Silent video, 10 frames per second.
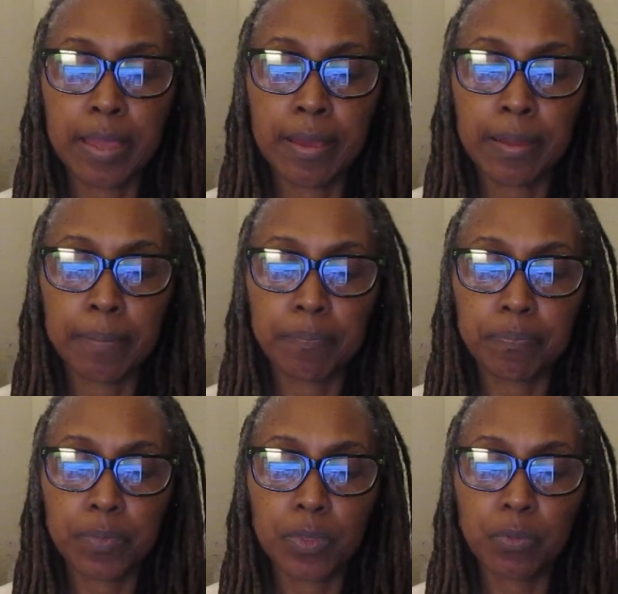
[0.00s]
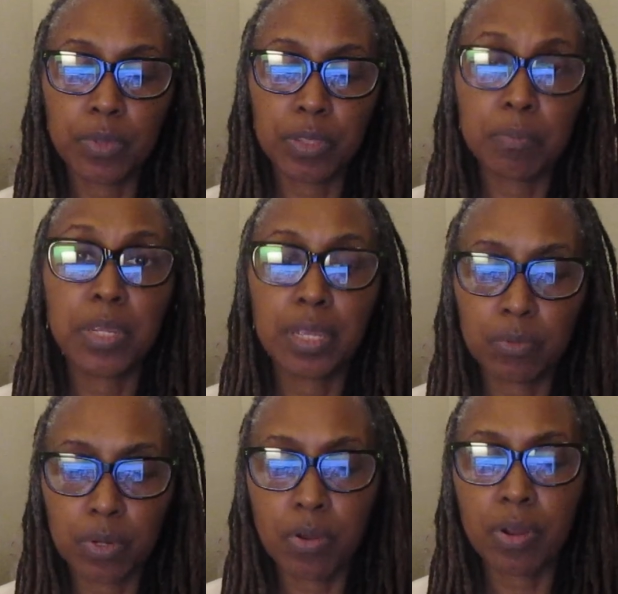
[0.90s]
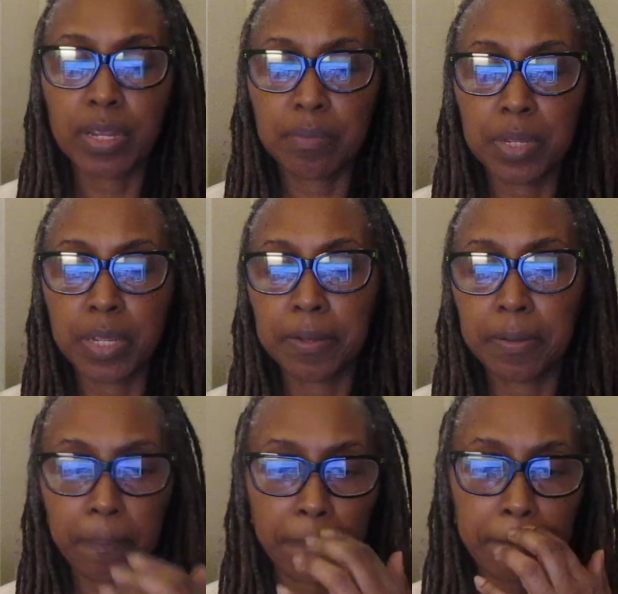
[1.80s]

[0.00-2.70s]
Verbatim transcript: um, with men regarding men.